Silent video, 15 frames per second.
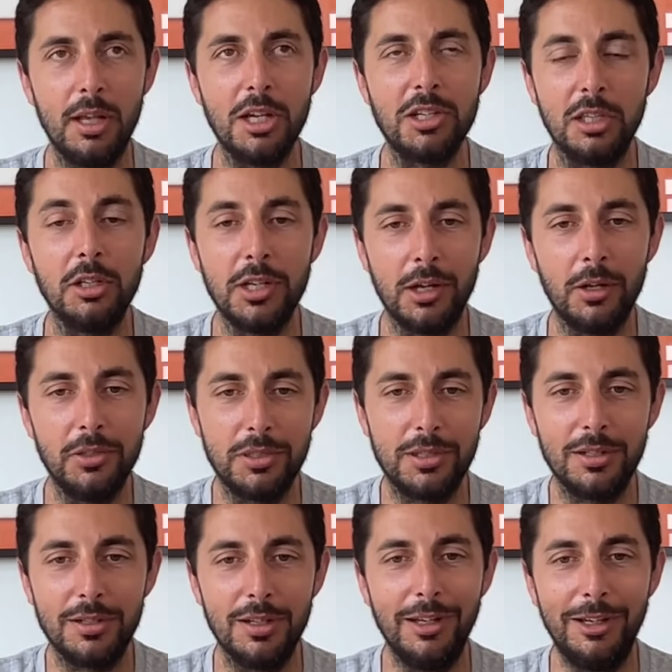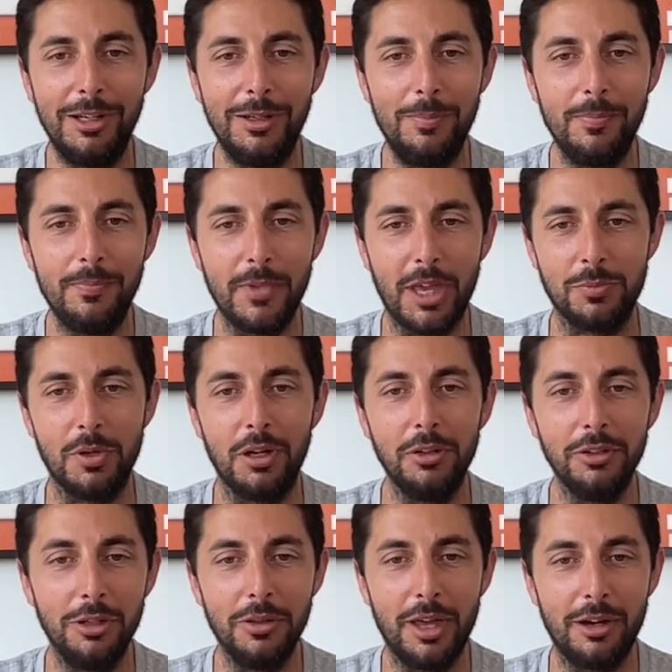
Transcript: it's the adults, um, as we all know,